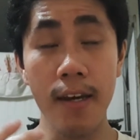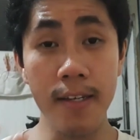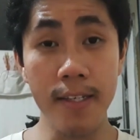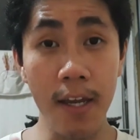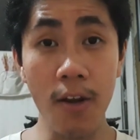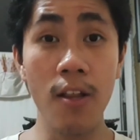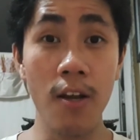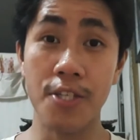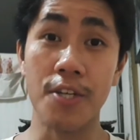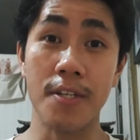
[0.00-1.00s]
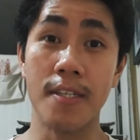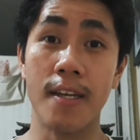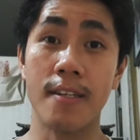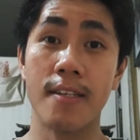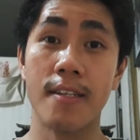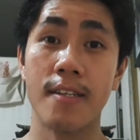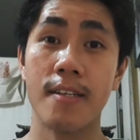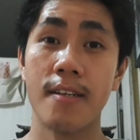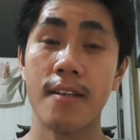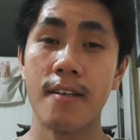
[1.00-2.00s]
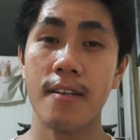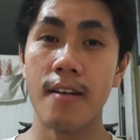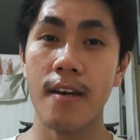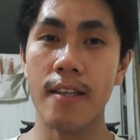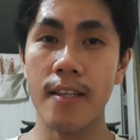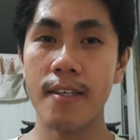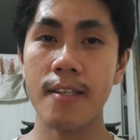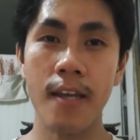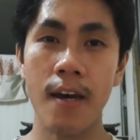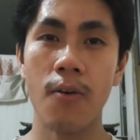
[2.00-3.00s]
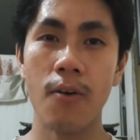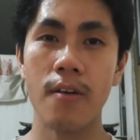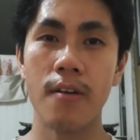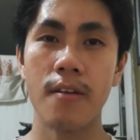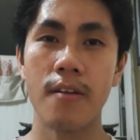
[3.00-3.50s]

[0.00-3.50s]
a psychological sense, at least now,